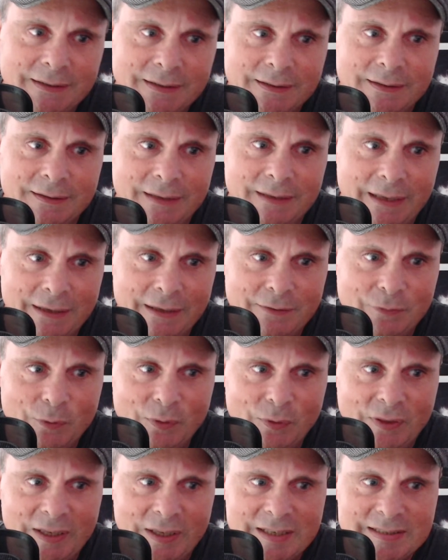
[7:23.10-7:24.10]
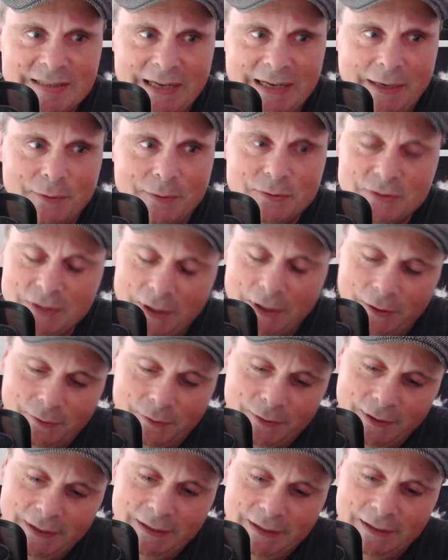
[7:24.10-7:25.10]
the end of all things towels. No.
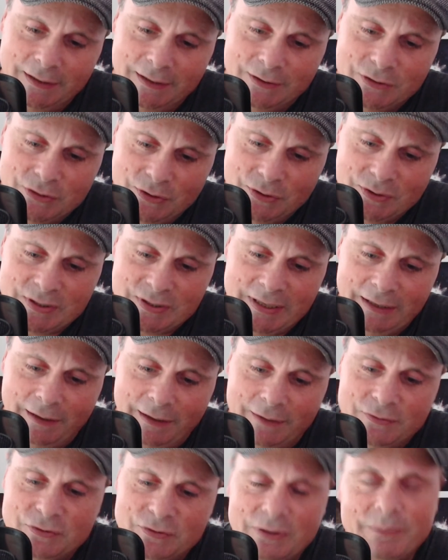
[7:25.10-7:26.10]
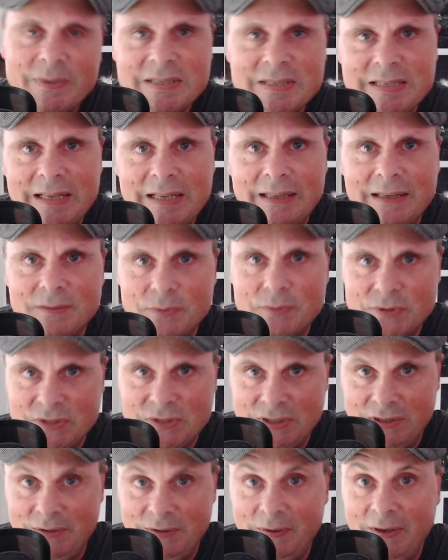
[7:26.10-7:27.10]
Tuesday live stream, I said there was
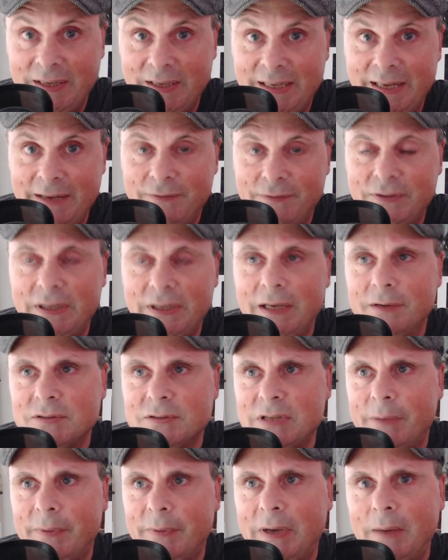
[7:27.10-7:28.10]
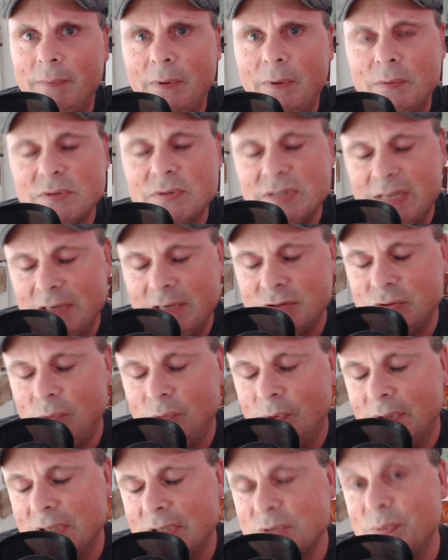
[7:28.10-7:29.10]
some 30k videos coming up. There was an extra
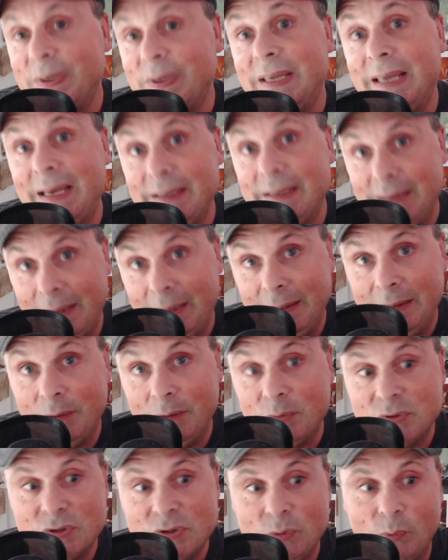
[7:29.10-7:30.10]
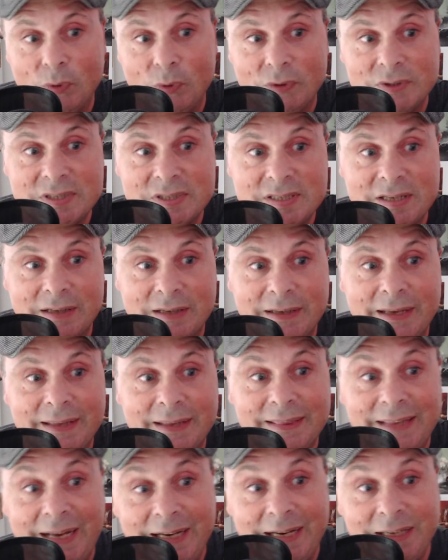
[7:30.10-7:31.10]
one this week, and then there was the one on Sunday.
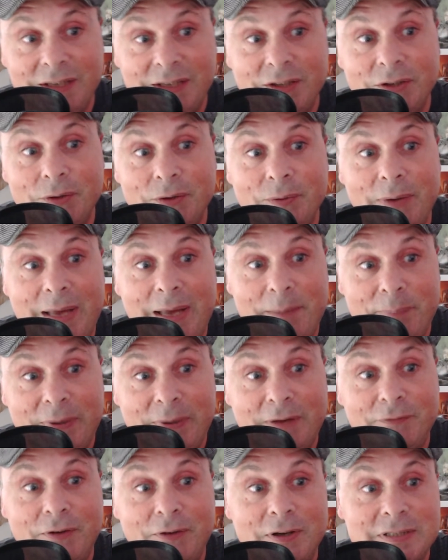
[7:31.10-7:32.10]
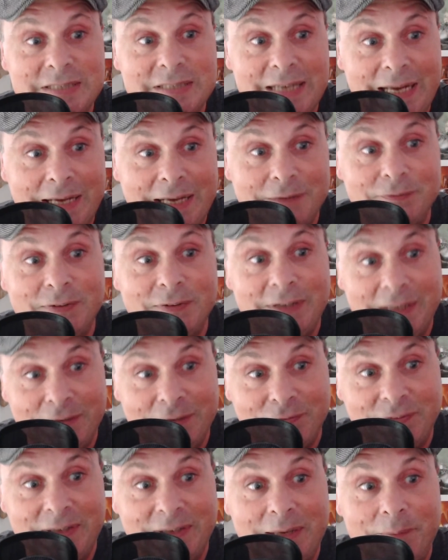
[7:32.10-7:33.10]
Thank you, Epic Votan, for
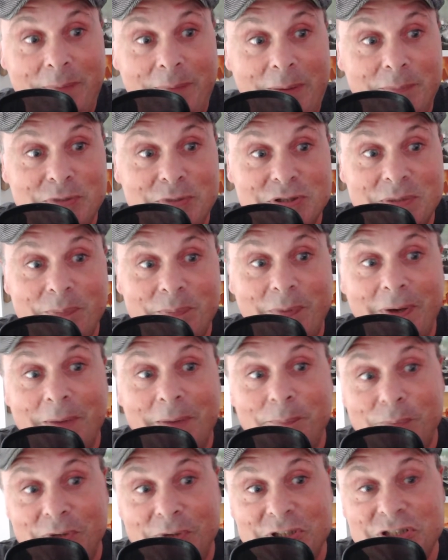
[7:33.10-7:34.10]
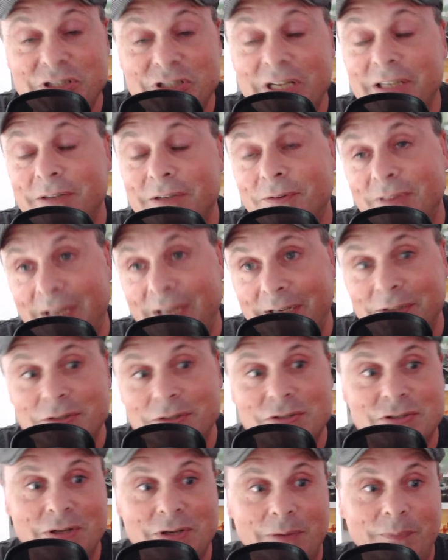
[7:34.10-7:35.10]
gifting a membership. I appreciate you. Thank you
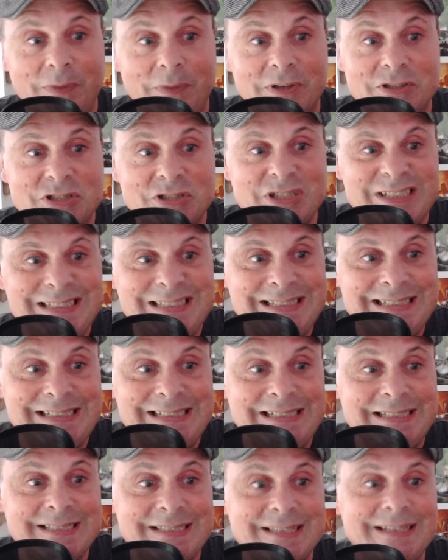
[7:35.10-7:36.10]
so much. GG's